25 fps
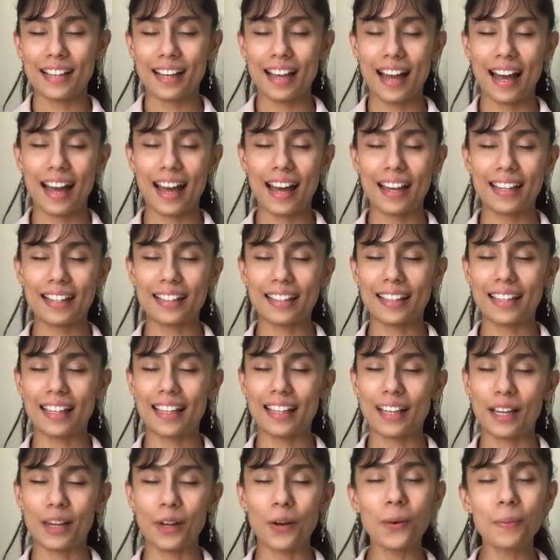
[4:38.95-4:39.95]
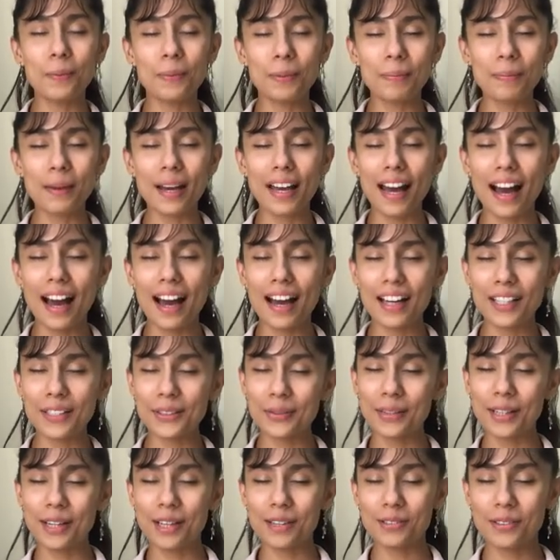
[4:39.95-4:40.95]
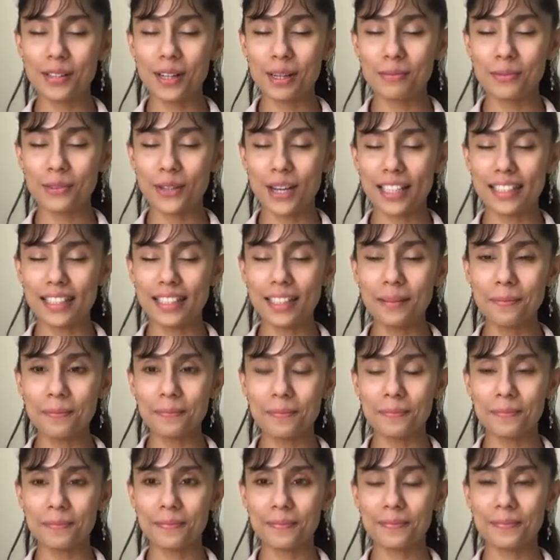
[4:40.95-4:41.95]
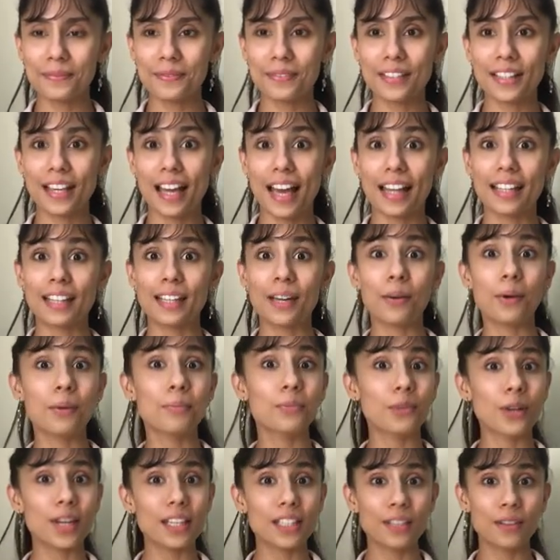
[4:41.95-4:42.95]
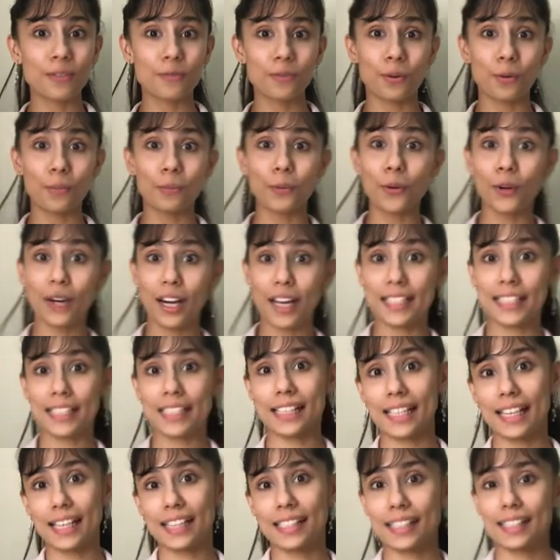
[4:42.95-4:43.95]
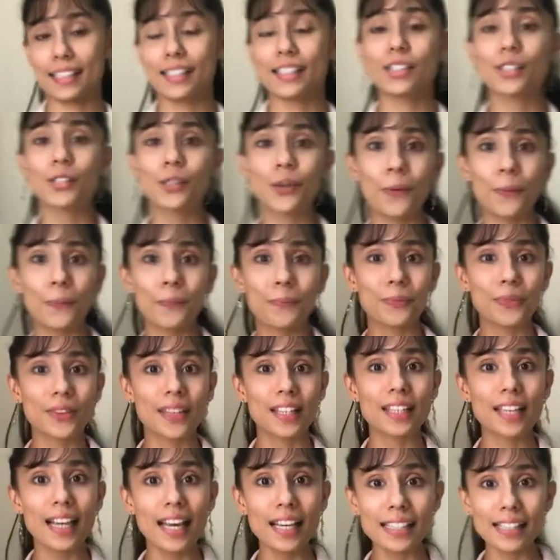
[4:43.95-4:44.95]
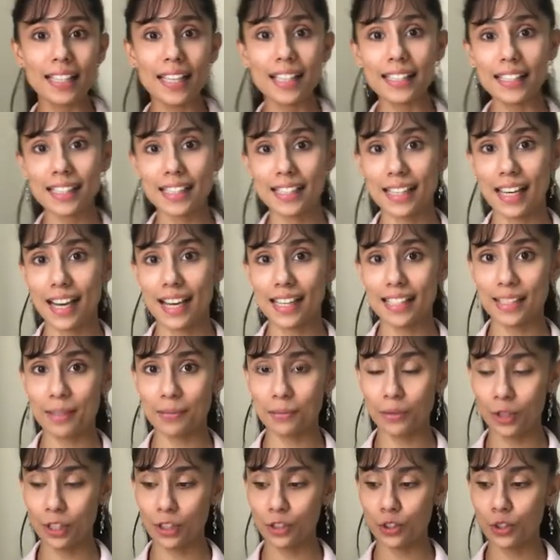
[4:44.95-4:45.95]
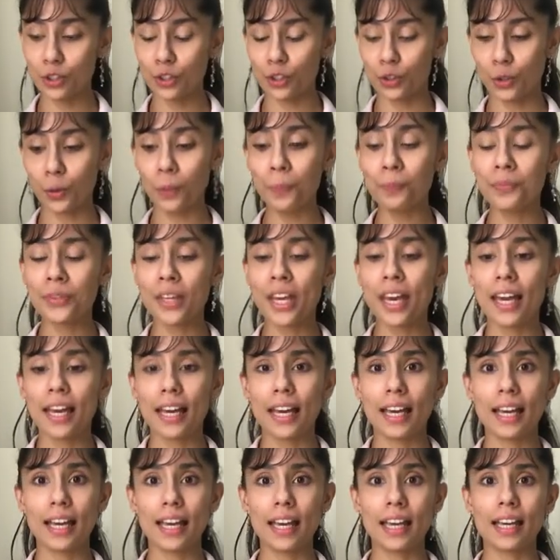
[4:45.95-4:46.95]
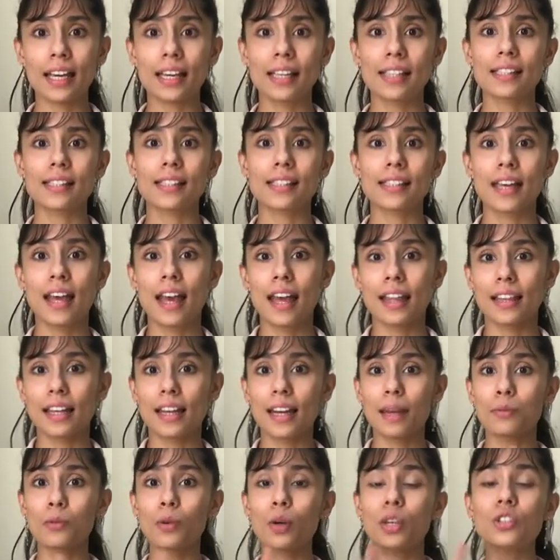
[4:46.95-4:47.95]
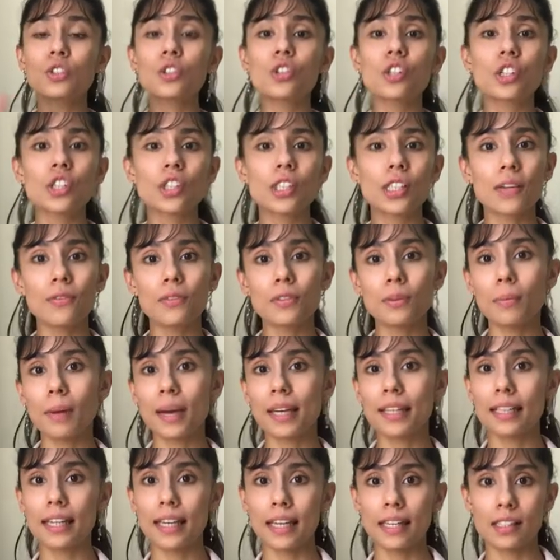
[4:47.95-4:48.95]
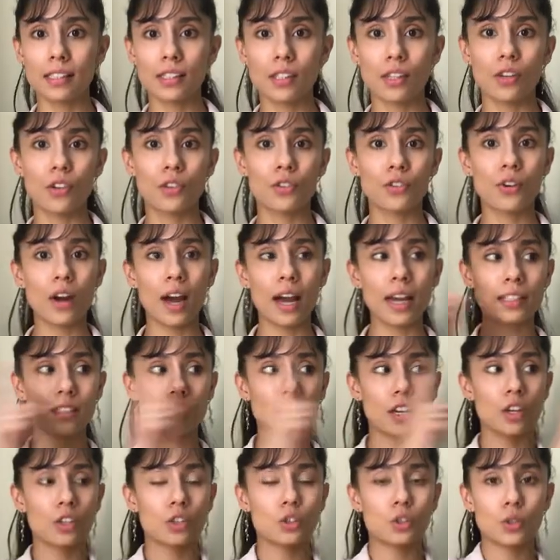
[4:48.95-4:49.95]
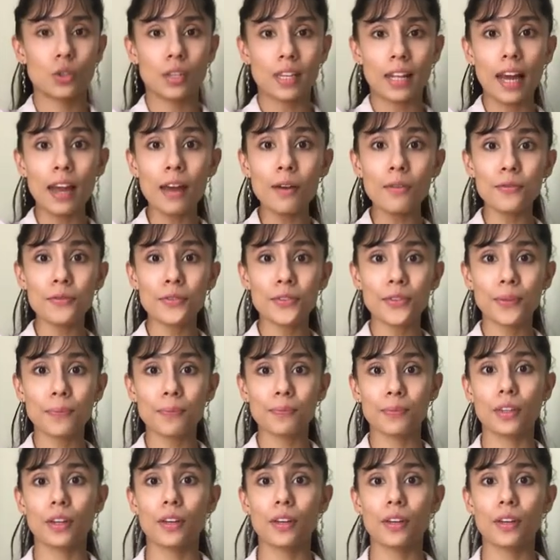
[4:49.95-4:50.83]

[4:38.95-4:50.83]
And then I open my eyes whenever I'm ready. And now I'm ready for more exercises. So the next exercise I'm going to do is that I'm going to shift my gaze right to left